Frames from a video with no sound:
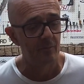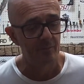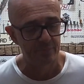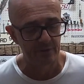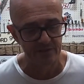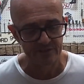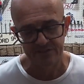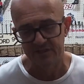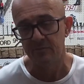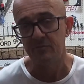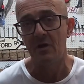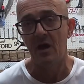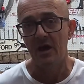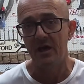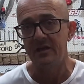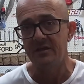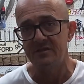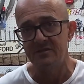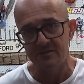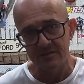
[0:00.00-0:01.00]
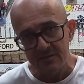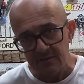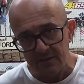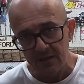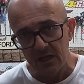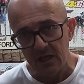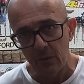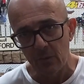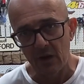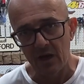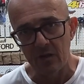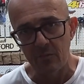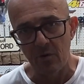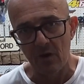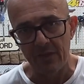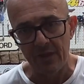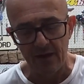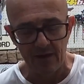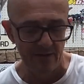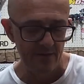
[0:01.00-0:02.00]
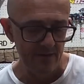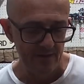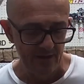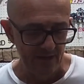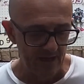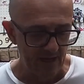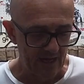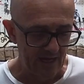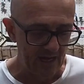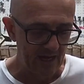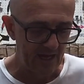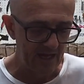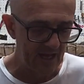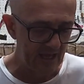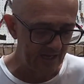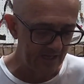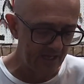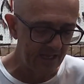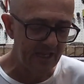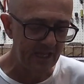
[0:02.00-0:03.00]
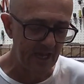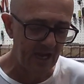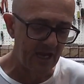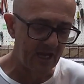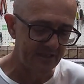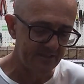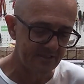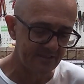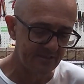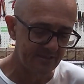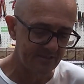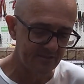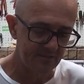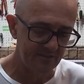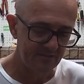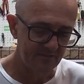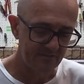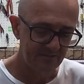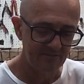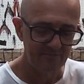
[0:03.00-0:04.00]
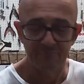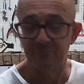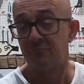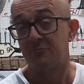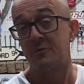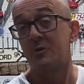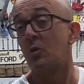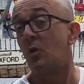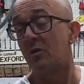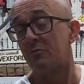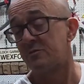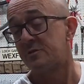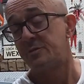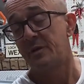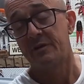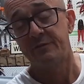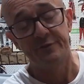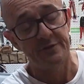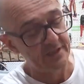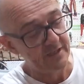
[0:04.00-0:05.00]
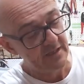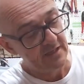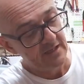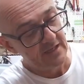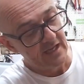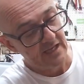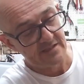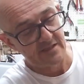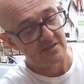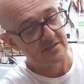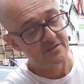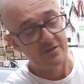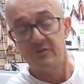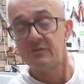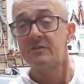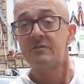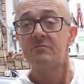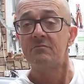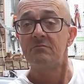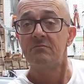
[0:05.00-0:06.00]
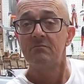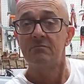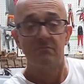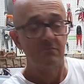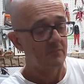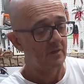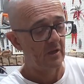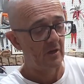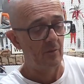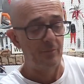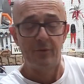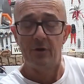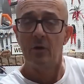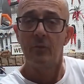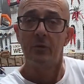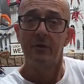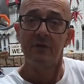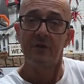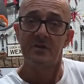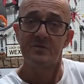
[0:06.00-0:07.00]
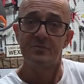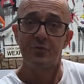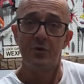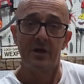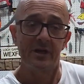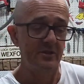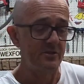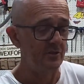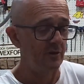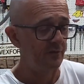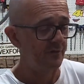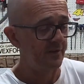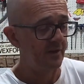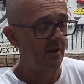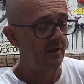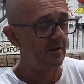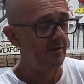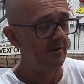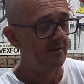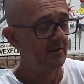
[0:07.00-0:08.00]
Bless him, Ace. How are you, brother? And he asks, quite respectfully, he says, dude, can I buy one of those brackets off you?